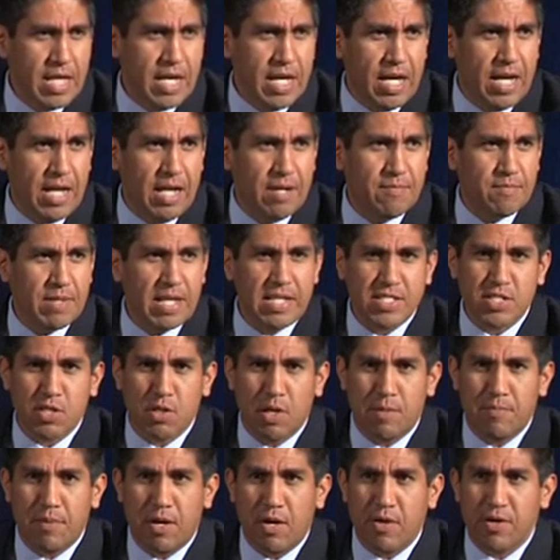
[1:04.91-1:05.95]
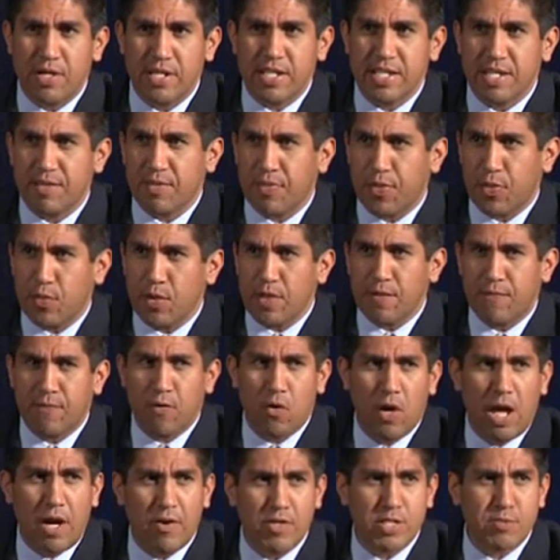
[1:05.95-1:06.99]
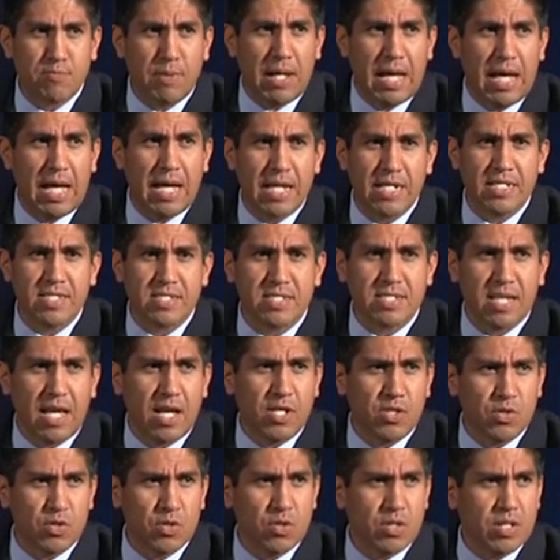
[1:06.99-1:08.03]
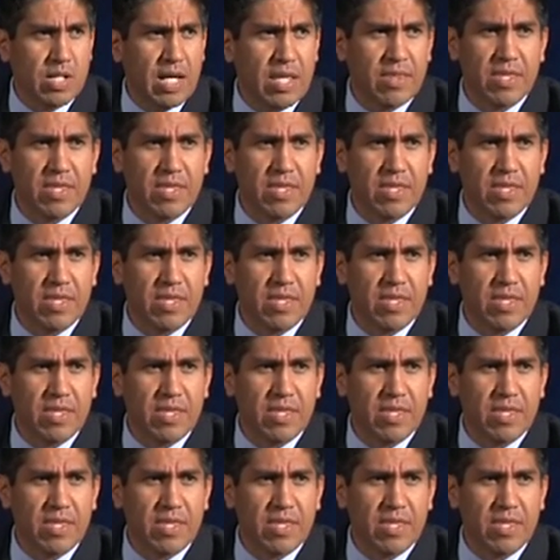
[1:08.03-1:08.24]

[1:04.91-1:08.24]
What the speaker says: And so I'm already 3, 4 hours behind schedule.